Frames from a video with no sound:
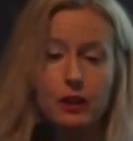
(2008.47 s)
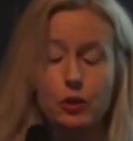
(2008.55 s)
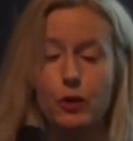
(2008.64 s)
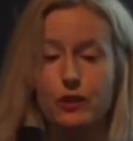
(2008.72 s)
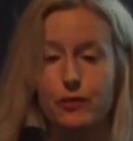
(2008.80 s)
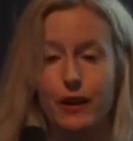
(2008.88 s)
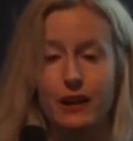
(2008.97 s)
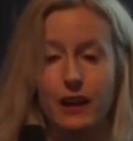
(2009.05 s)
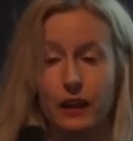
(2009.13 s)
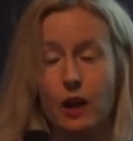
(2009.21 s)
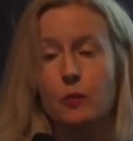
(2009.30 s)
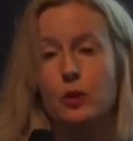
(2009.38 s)
you always felt
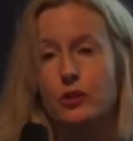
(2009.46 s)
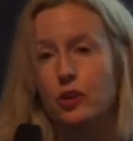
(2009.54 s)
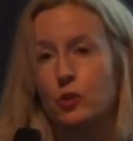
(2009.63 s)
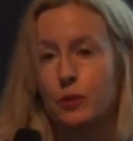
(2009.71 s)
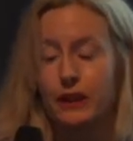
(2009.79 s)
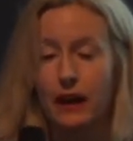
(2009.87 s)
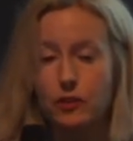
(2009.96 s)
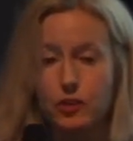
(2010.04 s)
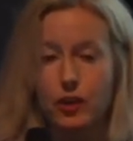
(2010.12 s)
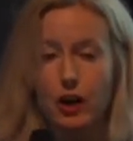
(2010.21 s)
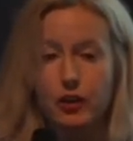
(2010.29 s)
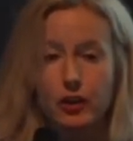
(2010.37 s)
like I'm always going to be an
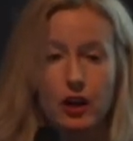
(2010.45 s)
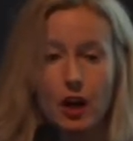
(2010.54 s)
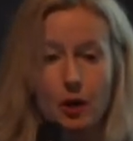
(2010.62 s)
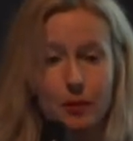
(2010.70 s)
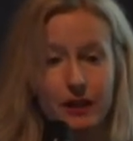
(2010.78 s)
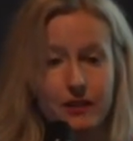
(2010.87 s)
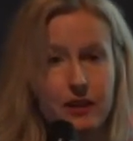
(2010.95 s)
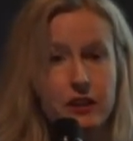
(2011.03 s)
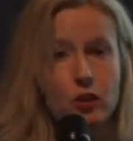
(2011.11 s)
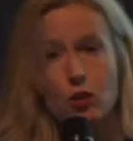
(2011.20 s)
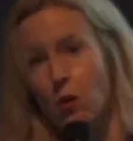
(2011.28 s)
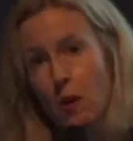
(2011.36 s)
outsider because I
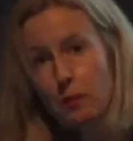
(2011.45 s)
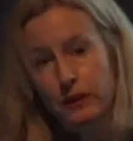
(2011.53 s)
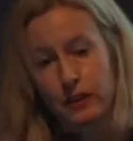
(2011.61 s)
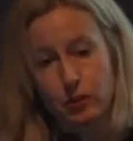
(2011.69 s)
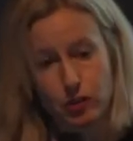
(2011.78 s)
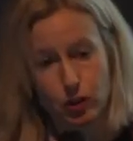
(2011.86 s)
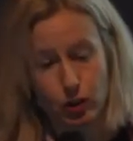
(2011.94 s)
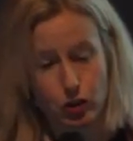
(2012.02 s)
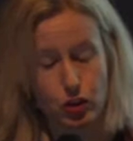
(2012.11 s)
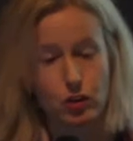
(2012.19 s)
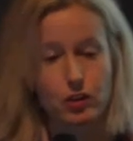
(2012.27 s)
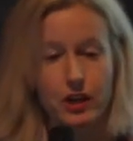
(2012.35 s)
didn't grow up in those
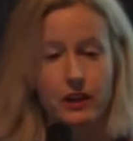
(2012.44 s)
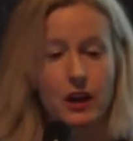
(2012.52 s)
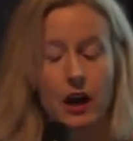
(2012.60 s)
cultures and,